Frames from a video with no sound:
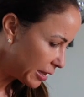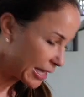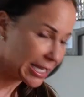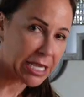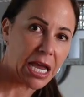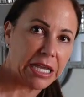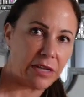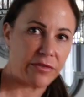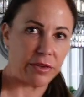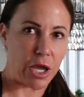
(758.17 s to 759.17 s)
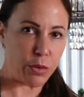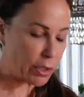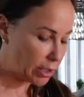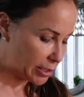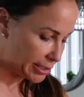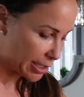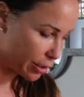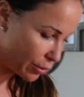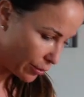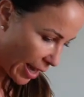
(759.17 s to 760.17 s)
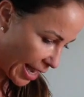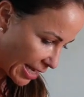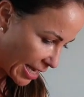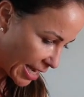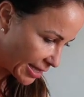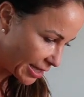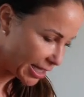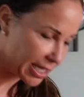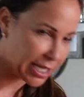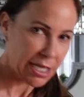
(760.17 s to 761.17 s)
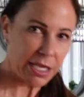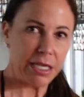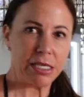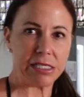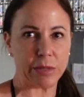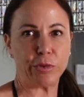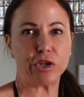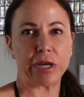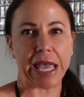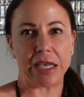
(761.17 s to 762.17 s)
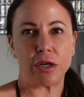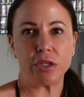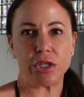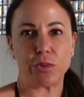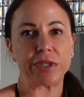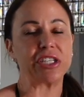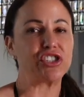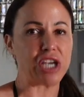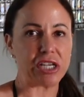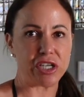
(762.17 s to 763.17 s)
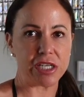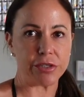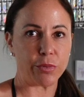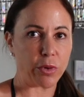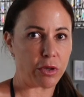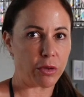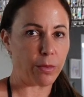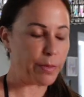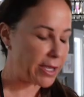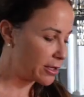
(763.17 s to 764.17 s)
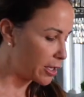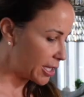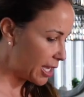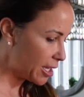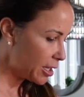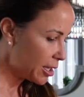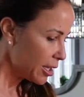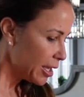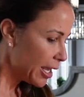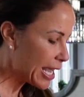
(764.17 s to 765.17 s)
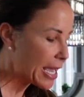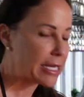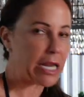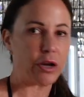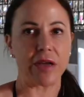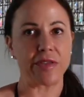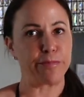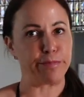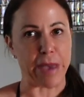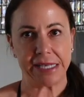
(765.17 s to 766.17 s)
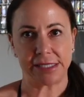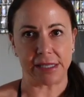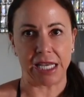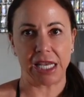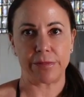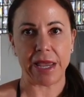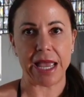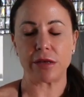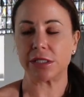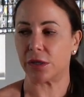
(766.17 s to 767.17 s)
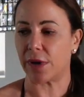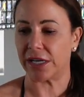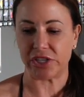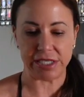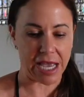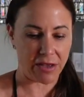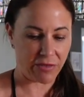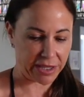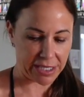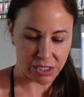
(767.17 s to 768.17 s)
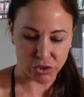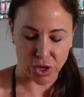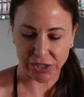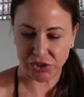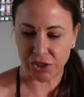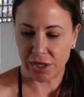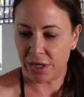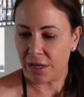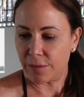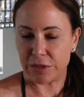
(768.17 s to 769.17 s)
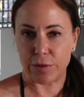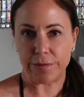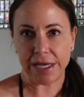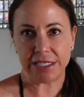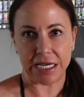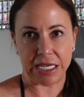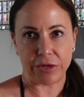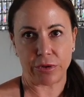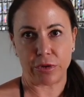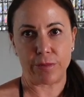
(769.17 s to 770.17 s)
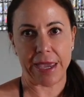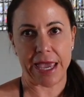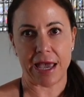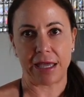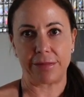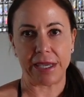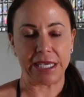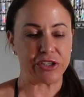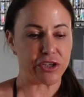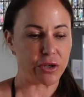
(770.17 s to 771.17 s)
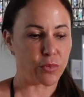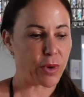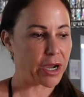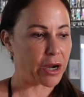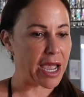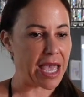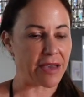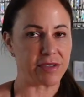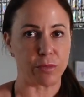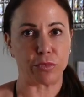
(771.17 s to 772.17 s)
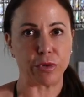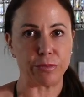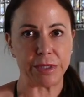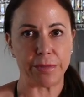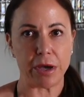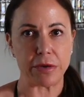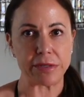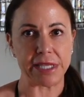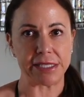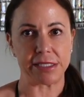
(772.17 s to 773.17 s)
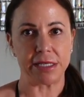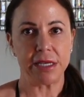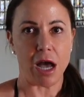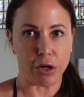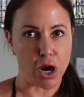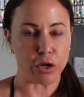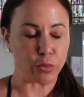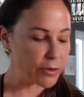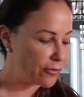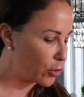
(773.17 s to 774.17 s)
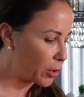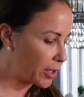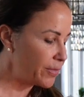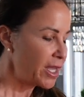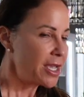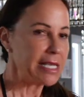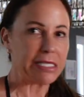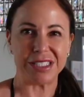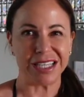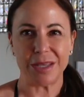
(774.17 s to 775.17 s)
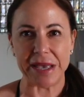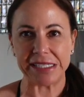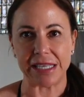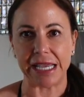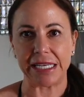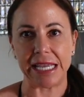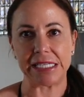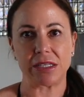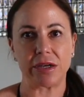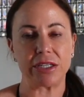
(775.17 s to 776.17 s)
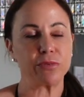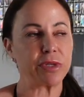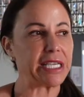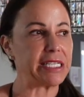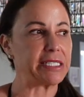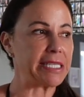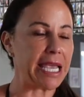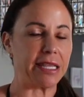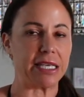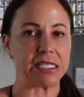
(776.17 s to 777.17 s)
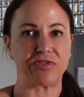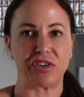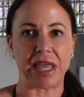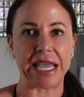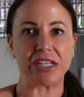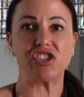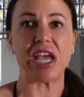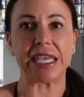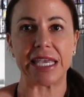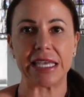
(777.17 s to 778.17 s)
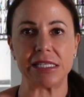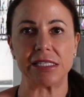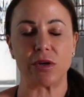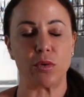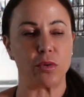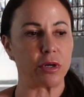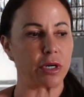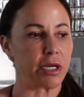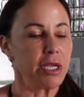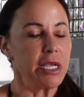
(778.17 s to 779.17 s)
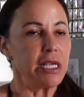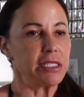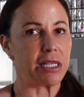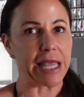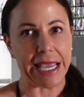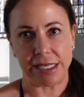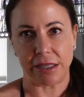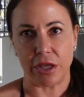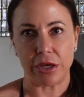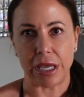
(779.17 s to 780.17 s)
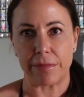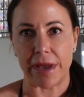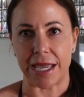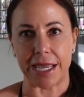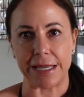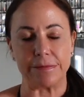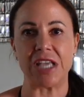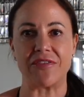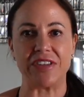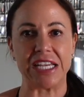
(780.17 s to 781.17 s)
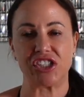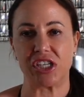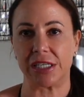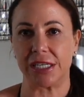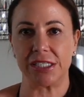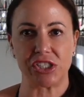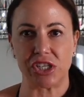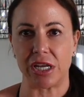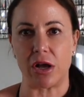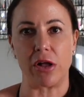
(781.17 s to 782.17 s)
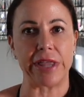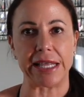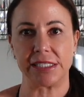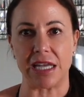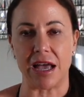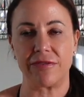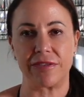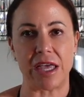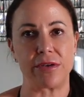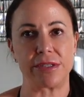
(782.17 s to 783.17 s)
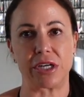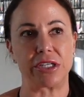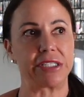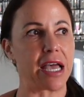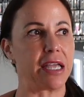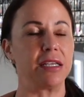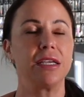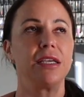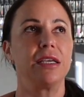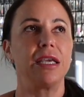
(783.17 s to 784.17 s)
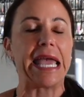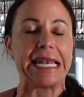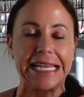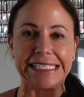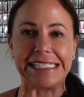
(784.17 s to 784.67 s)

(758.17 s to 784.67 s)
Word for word: like kind of lower so I can get the similar angle to where the judges will be looking. And I don't have the best lighting in my house, so I just have like this stretch between my dining room and my kitchen where I have some room to pose that's on hardwood floor. So it's not the best lighting. So I don't really take this for like check-ins or to like look at my definition, conditioning, all that stuff. Those are done in